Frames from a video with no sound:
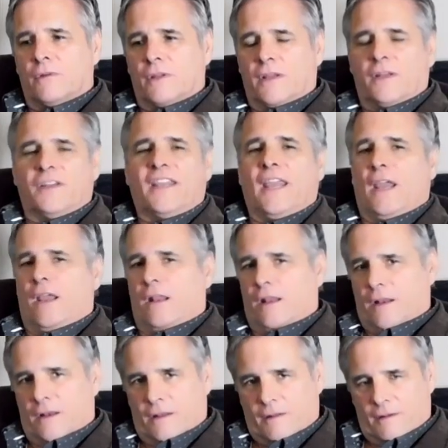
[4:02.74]
in
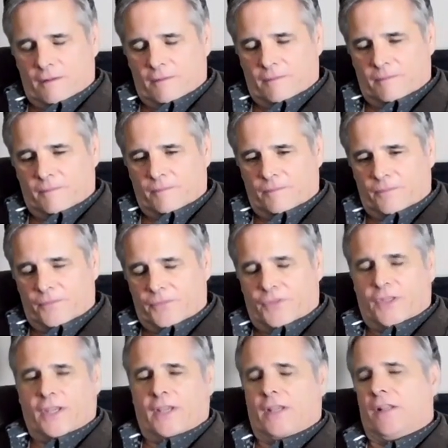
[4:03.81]
Canada
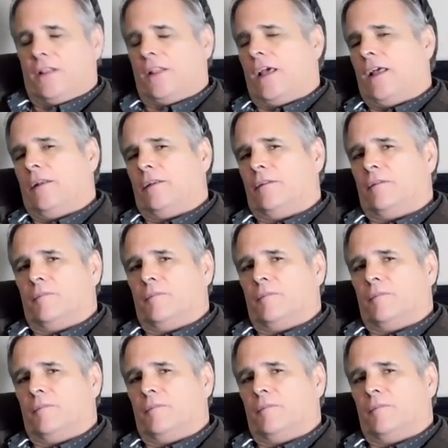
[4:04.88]
to get that